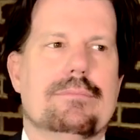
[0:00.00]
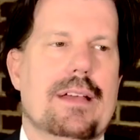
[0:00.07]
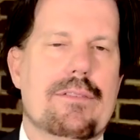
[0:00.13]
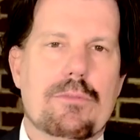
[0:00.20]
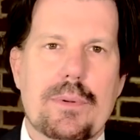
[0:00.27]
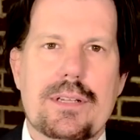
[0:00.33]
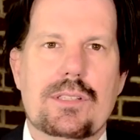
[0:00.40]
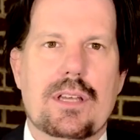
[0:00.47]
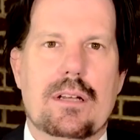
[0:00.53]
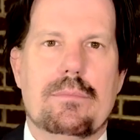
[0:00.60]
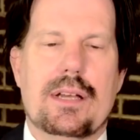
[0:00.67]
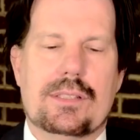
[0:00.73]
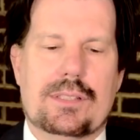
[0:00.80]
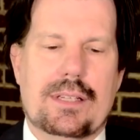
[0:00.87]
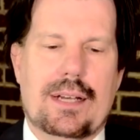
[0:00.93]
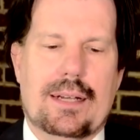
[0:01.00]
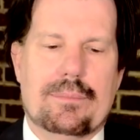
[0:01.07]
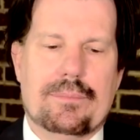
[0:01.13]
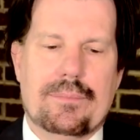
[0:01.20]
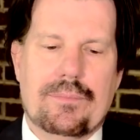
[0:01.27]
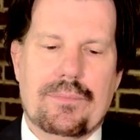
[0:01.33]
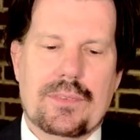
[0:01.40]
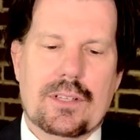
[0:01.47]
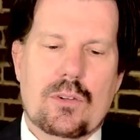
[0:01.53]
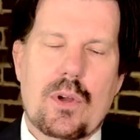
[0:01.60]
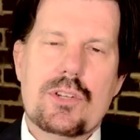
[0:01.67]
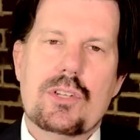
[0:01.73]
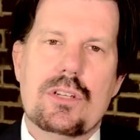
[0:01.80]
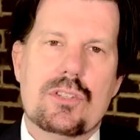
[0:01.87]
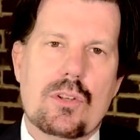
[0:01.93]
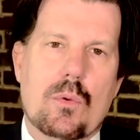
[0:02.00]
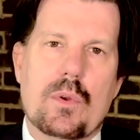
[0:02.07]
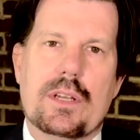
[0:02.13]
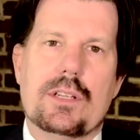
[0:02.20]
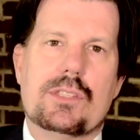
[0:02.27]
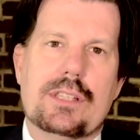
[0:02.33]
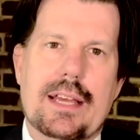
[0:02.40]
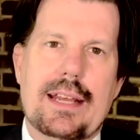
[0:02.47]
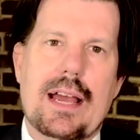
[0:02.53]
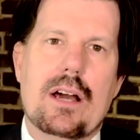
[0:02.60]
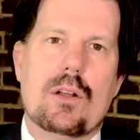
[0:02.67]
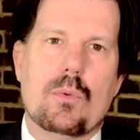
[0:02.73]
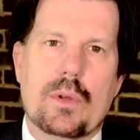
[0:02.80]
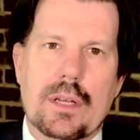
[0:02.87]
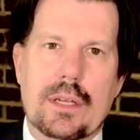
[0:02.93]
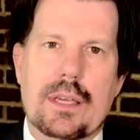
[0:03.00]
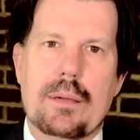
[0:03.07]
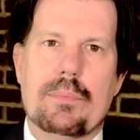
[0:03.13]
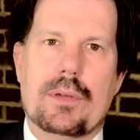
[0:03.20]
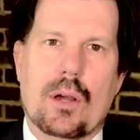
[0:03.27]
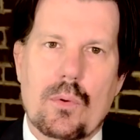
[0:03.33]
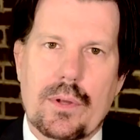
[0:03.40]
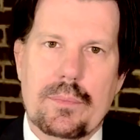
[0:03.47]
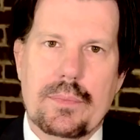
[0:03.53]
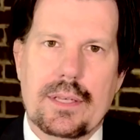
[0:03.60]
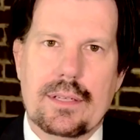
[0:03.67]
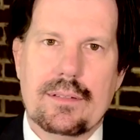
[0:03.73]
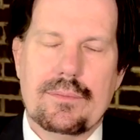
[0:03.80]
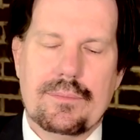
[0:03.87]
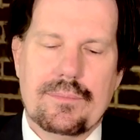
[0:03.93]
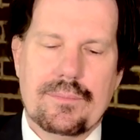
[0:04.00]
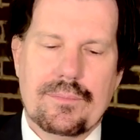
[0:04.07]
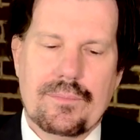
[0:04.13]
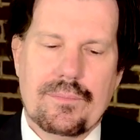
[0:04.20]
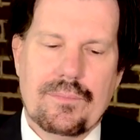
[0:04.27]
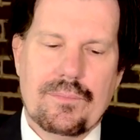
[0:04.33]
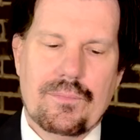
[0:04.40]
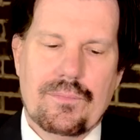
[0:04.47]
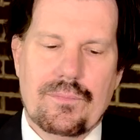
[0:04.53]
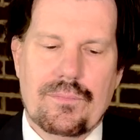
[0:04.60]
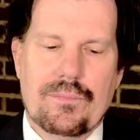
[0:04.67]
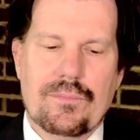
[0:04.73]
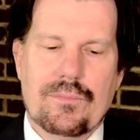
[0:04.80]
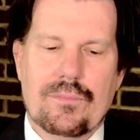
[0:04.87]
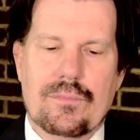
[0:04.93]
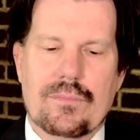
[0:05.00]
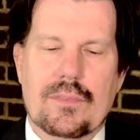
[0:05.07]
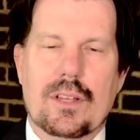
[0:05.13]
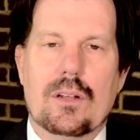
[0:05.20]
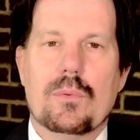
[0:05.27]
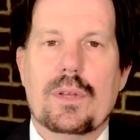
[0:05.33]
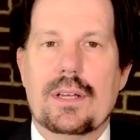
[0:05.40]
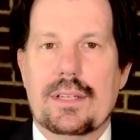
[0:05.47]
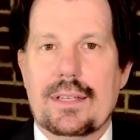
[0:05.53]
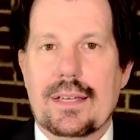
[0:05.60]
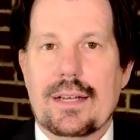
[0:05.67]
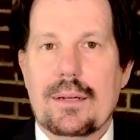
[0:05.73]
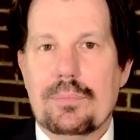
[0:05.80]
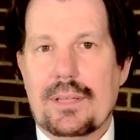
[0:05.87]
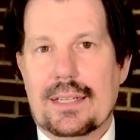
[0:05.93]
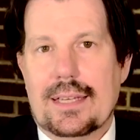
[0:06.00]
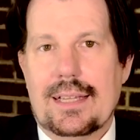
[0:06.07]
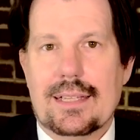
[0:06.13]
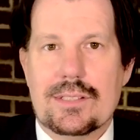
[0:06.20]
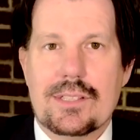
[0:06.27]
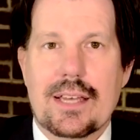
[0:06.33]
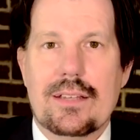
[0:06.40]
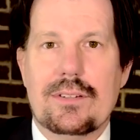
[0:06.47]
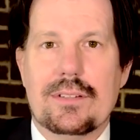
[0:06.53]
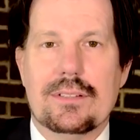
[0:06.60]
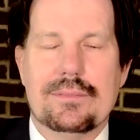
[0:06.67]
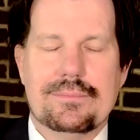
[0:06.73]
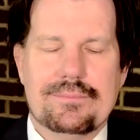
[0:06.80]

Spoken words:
Everybody's going to mess up. The question is, are we going to stay down, or are we going to keep going, men? Are we going to get up like Alexander?